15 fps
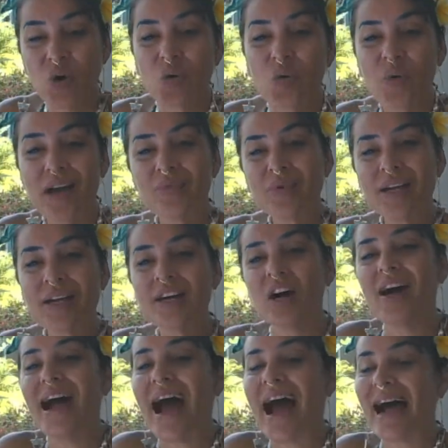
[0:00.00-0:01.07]
When we
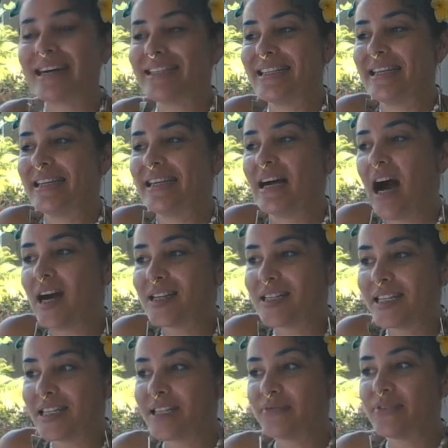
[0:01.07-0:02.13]
are acting, our
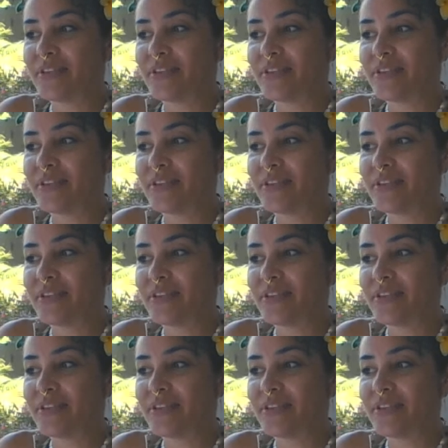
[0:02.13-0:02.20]
sense of